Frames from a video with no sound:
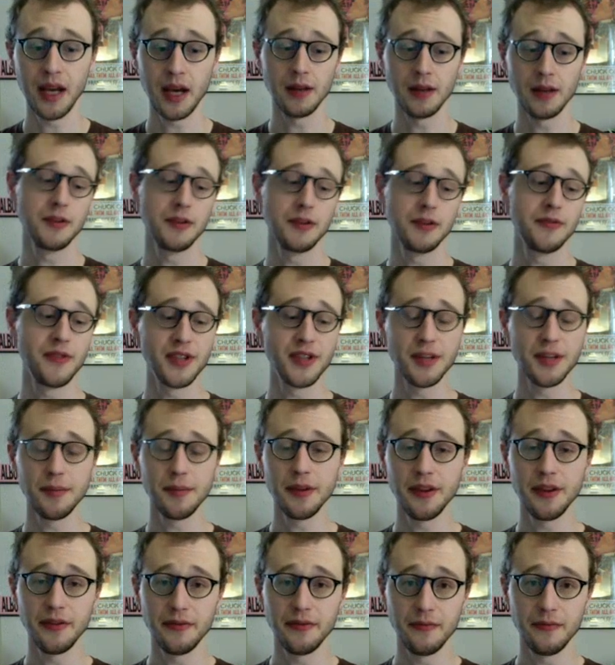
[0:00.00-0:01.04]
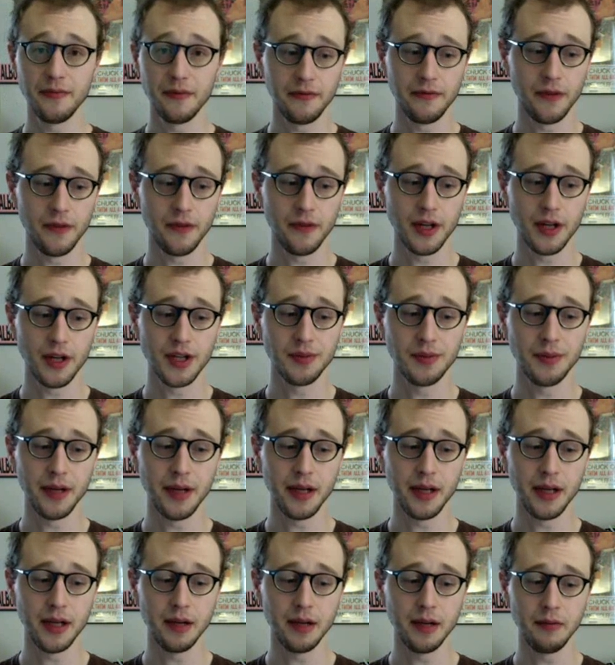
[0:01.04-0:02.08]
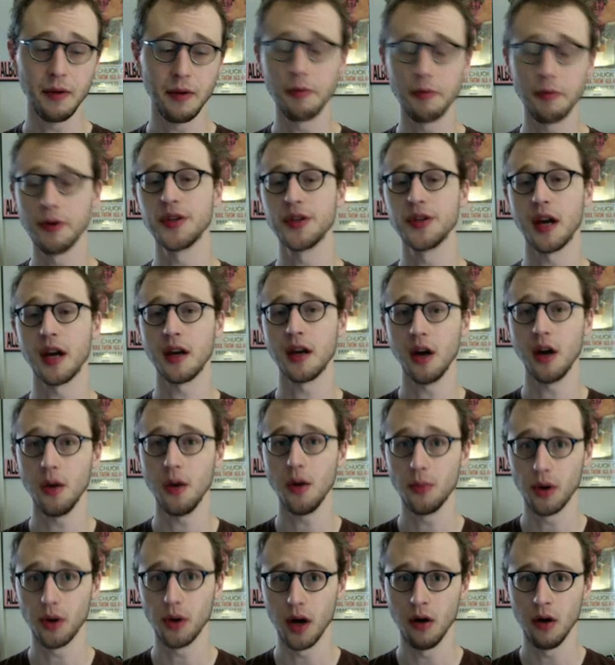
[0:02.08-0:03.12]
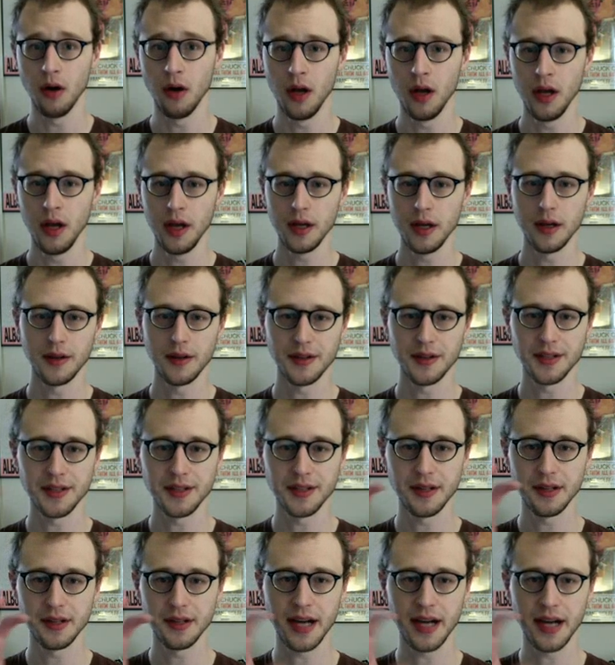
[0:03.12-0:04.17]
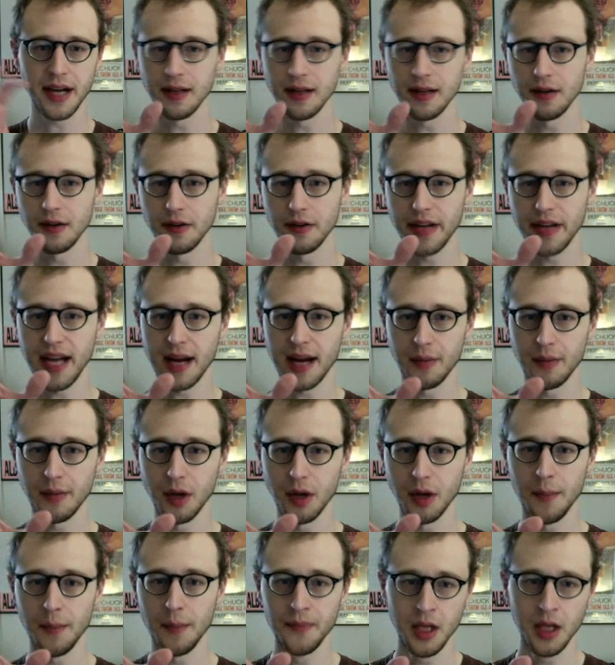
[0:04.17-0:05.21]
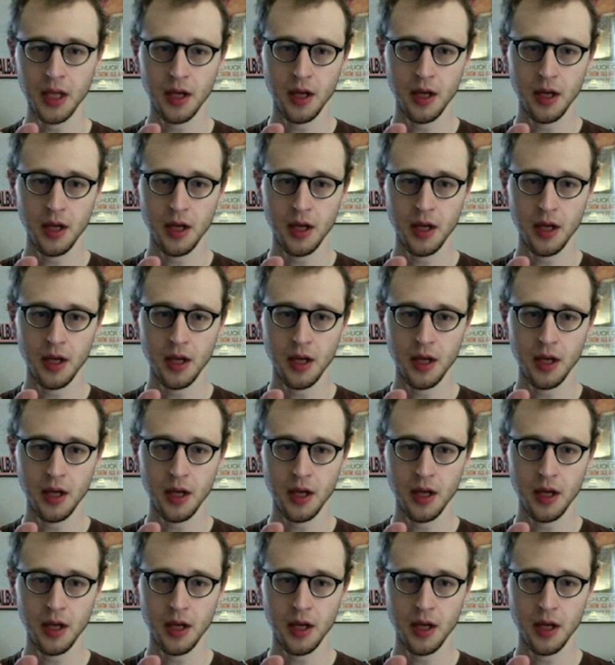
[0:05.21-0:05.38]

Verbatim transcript: and for some of the footage, we, we were using a GoPro, you know, this tiny little camera.